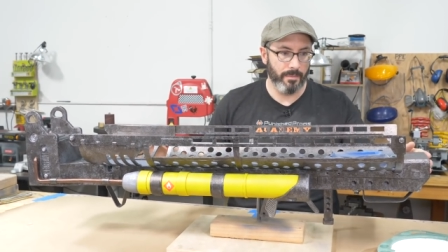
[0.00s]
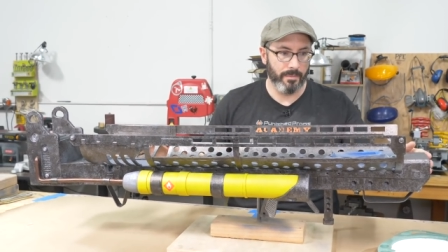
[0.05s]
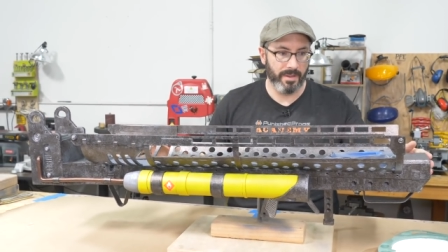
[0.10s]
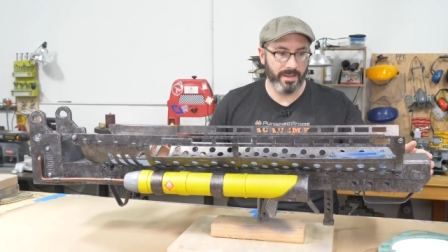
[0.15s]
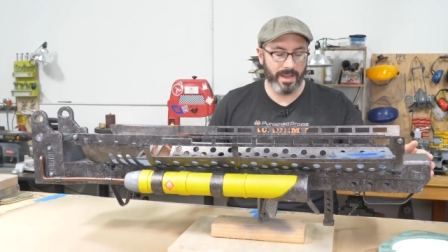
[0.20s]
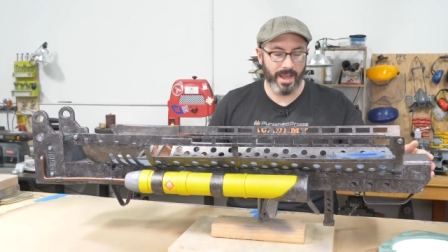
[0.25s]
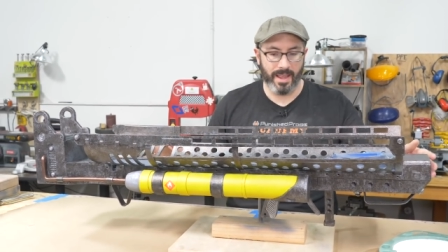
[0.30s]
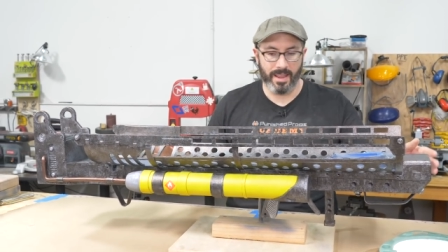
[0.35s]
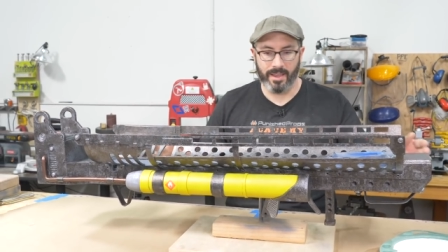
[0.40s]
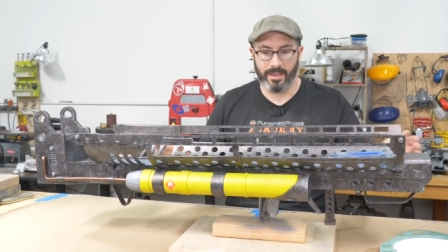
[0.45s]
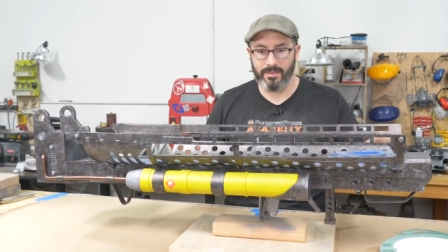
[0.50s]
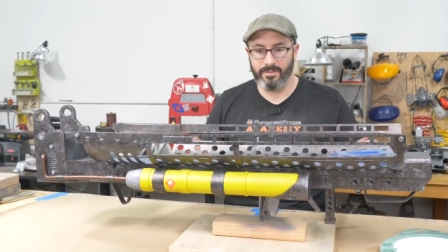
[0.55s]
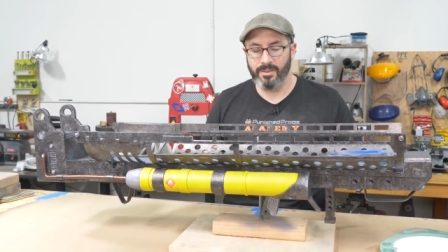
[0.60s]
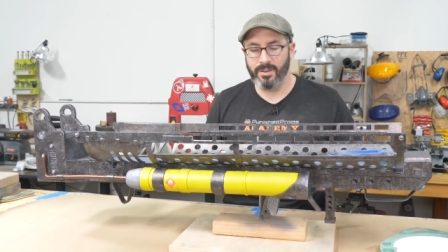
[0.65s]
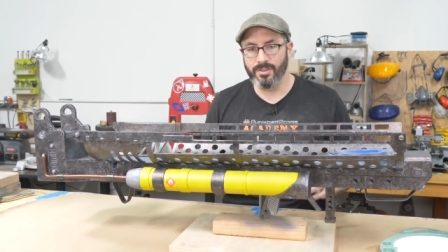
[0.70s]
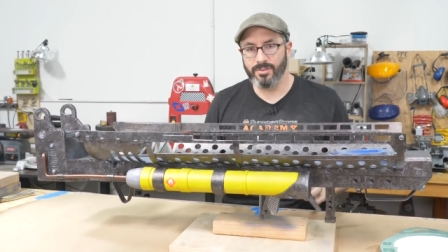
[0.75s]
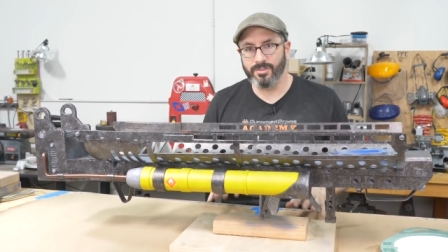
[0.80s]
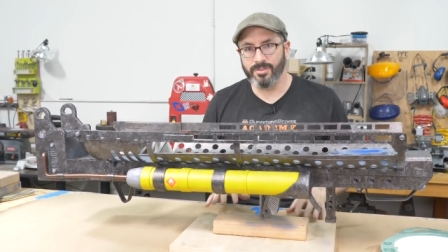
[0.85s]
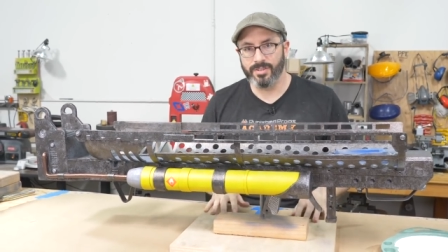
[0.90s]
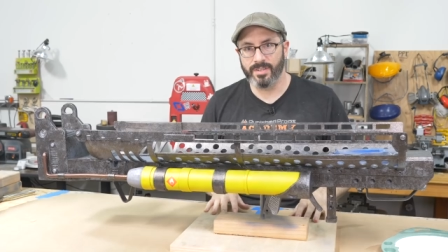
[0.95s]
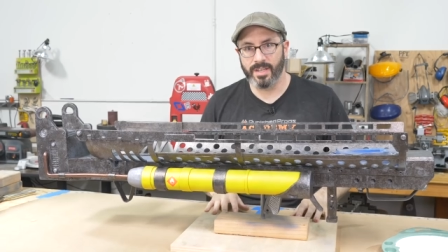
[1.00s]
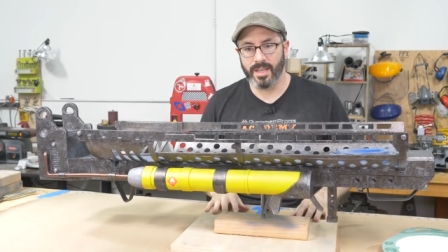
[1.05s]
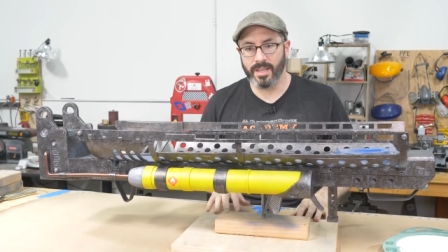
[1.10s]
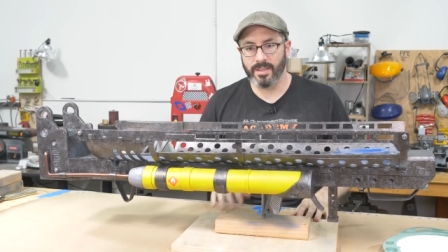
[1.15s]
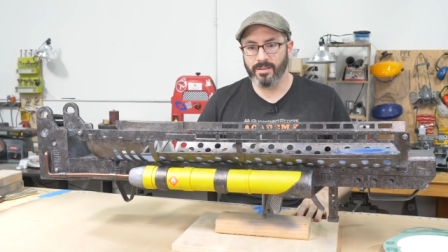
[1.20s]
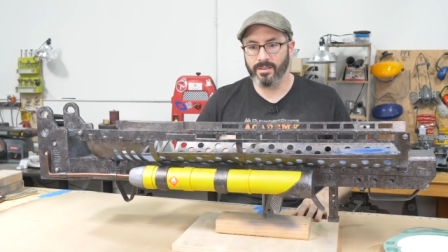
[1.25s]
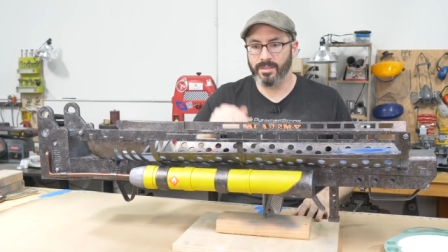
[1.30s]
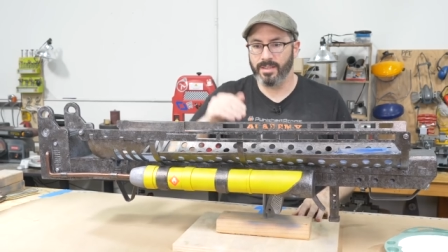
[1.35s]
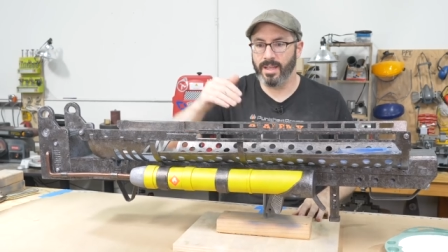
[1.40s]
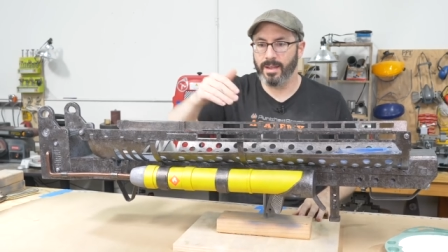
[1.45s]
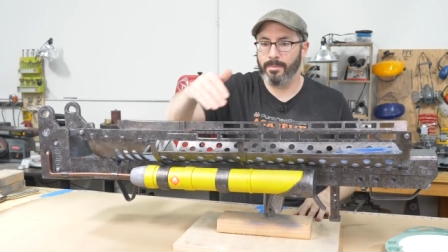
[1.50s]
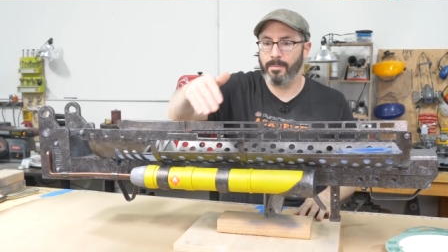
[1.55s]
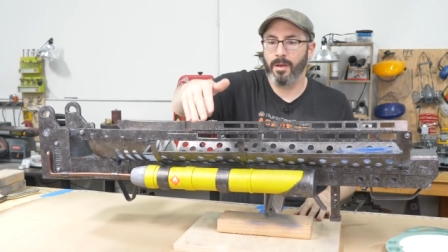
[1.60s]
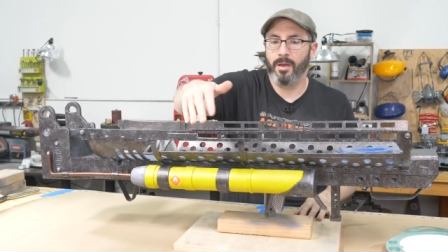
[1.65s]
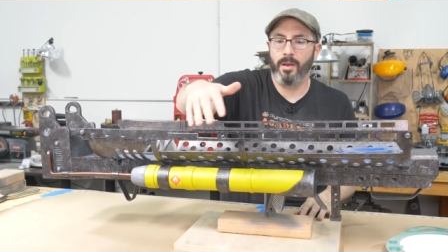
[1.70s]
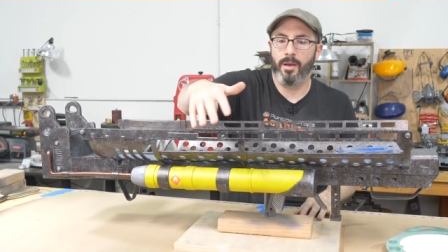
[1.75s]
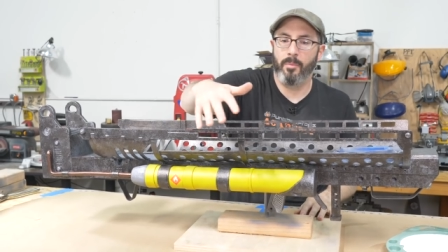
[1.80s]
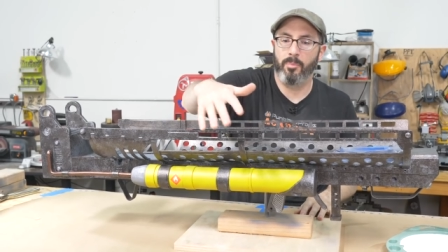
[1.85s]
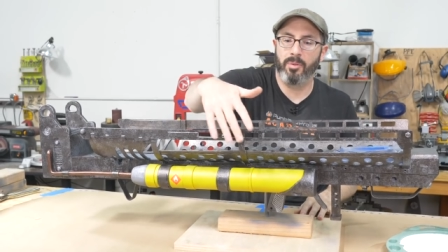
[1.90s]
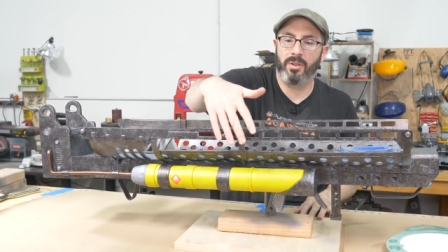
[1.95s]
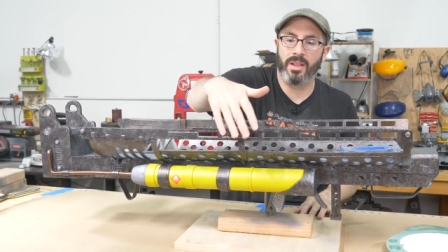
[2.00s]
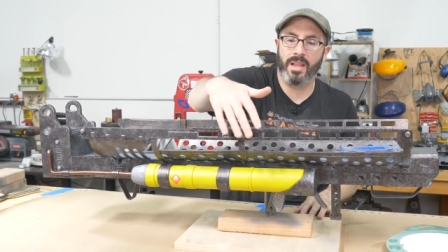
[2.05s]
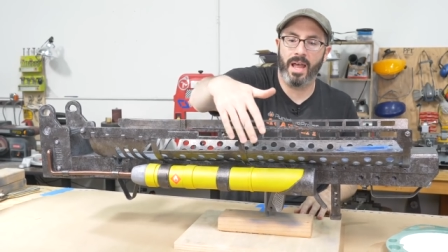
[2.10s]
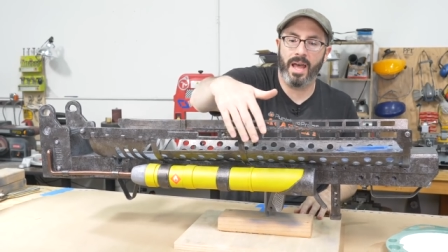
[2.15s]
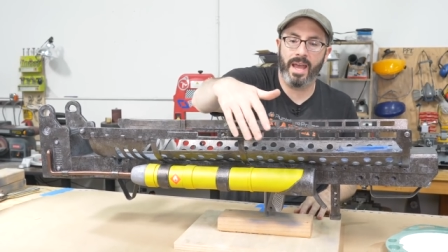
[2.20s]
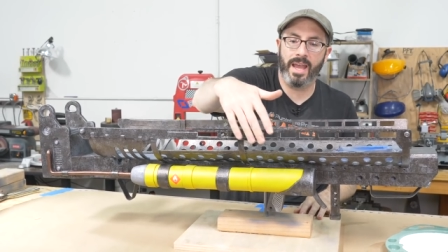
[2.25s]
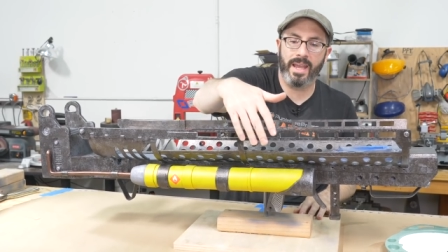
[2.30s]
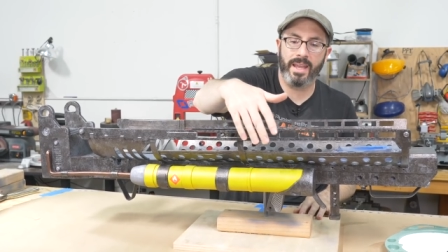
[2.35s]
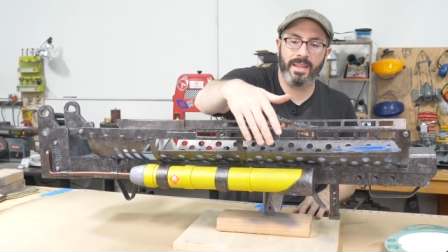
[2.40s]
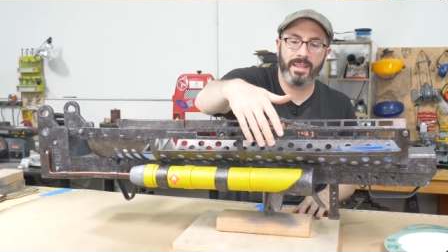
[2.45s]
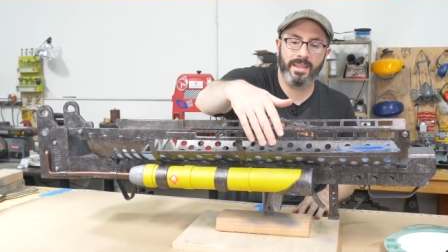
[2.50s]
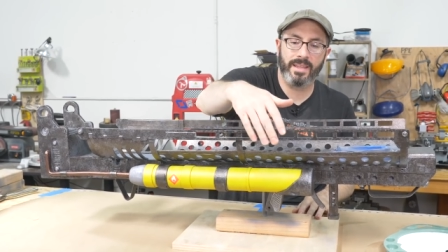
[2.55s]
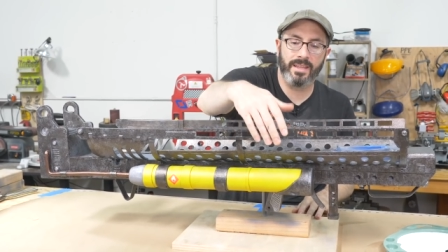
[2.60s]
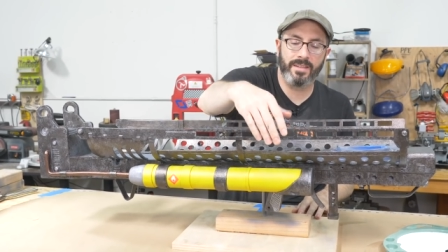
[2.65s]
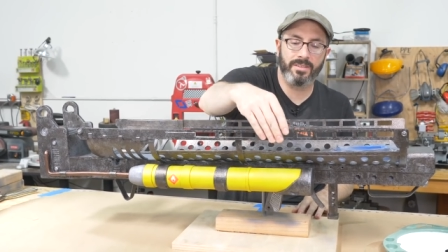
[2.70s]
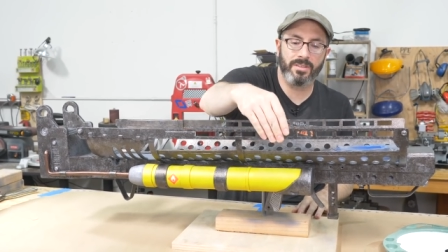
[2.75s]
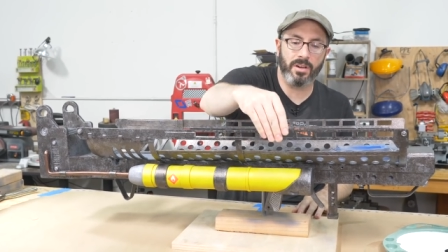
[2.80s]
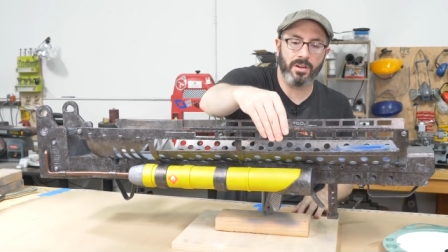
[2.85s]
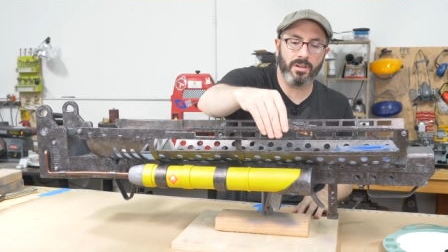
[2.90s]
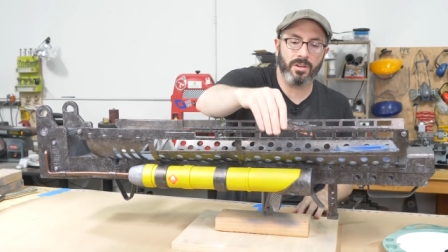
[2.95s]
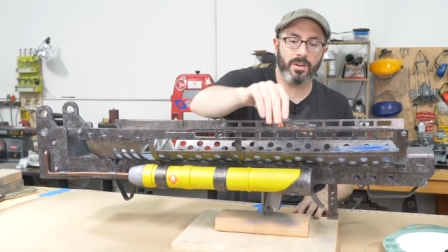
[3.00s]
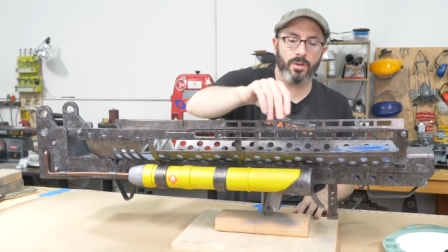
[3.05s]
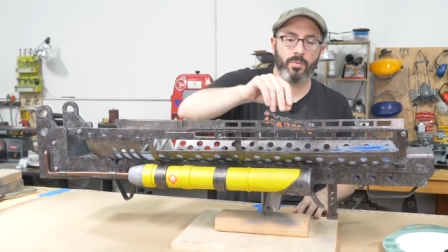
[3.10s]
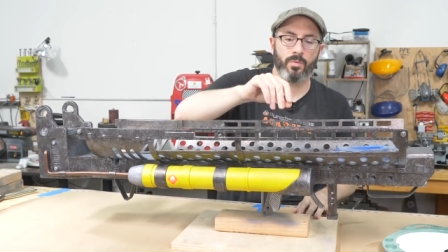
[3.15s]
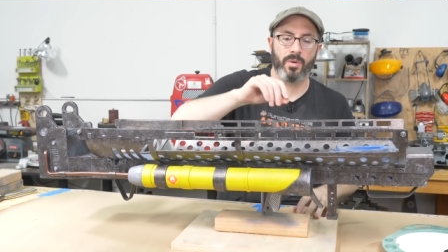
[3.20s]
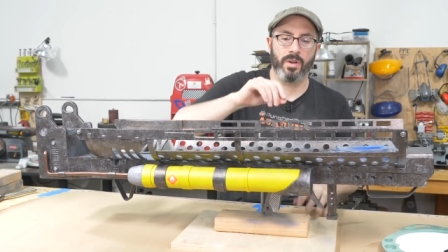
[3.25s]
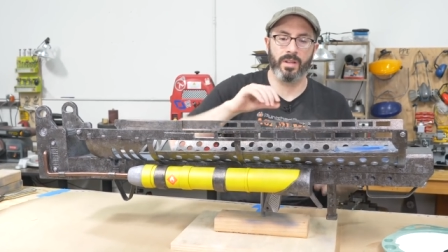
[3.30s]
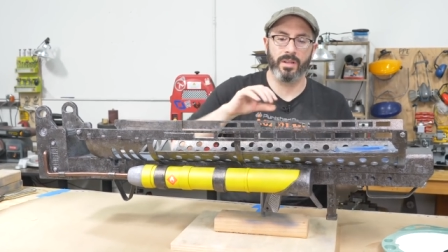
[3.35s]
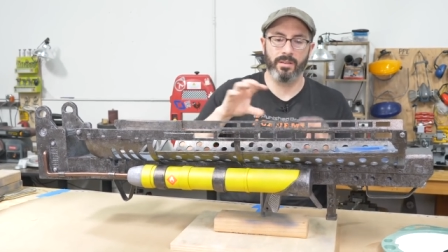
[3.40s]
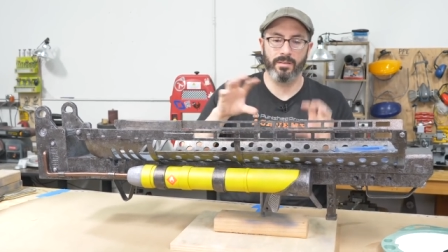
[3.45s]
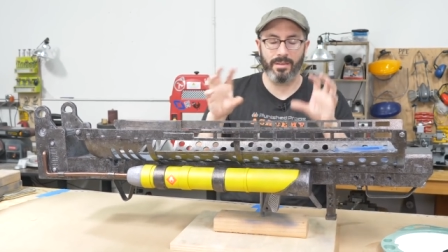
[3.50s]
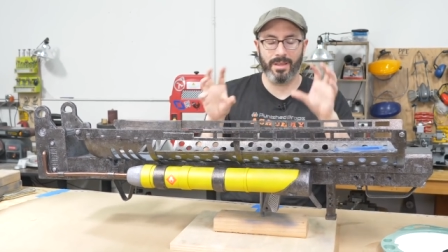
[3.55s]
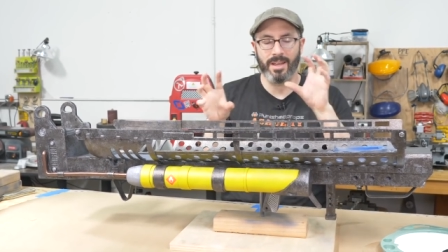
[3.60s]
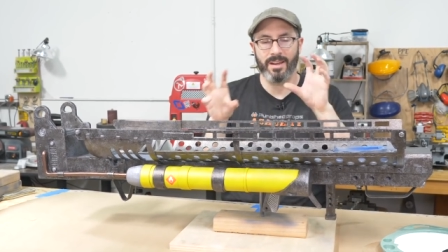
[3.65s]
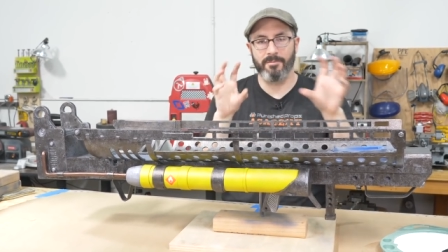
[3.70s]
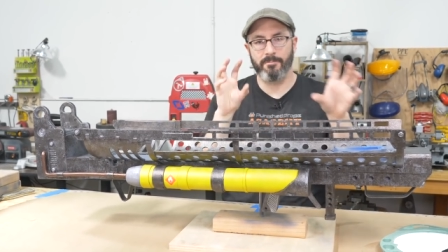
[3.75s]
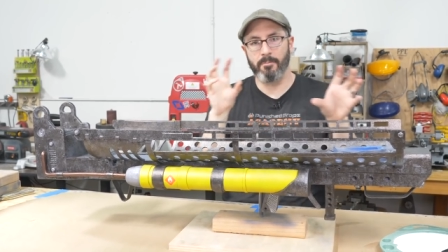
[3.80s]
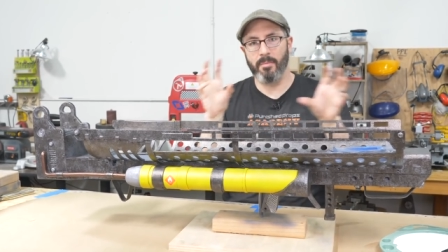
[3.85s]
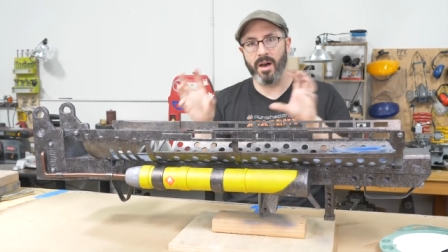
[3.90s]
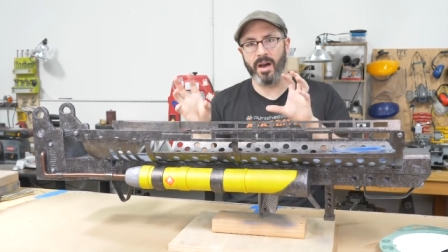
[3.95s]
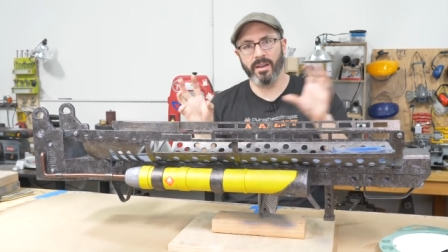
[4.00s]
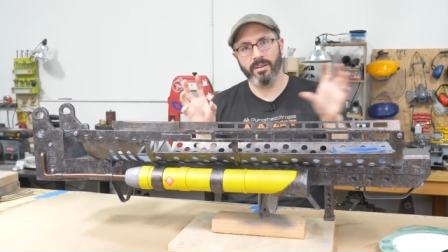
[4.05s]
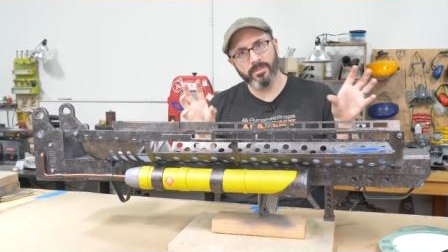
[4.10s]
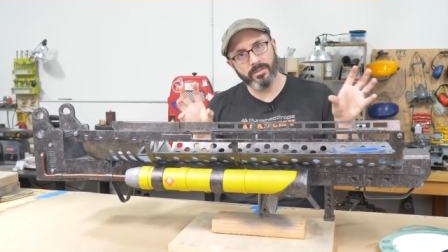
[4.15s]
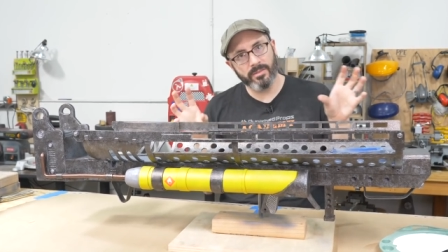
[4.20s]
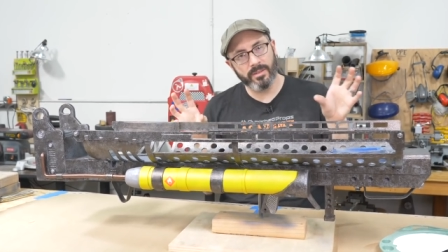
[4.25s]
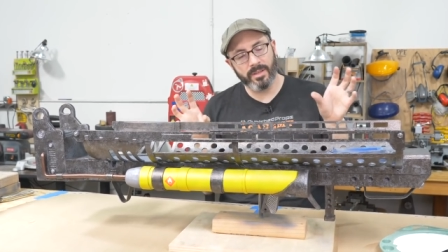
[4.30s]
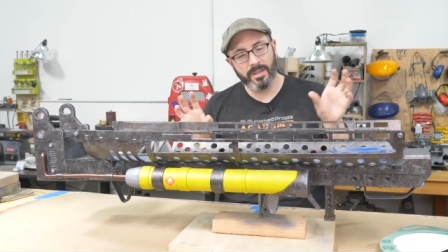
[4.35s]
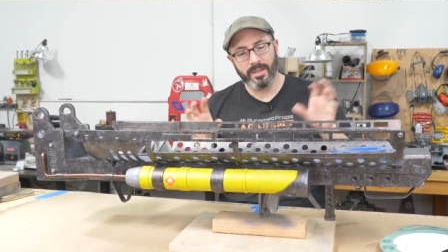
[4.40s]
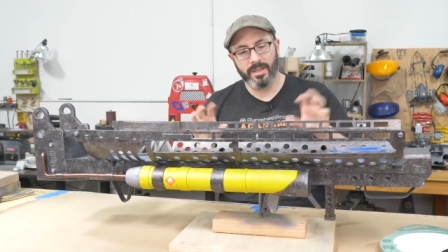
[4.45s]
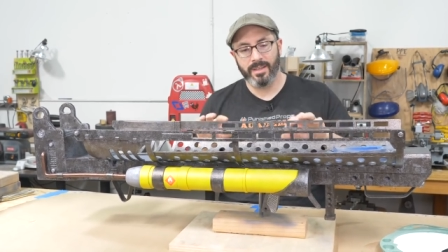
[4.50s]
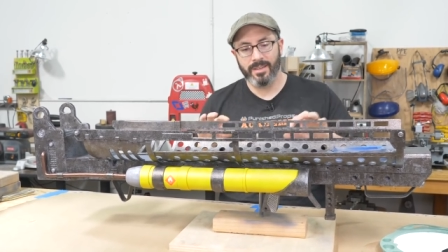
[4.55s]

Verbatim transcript: metallic finishes together and then applying the darker one kind of mottled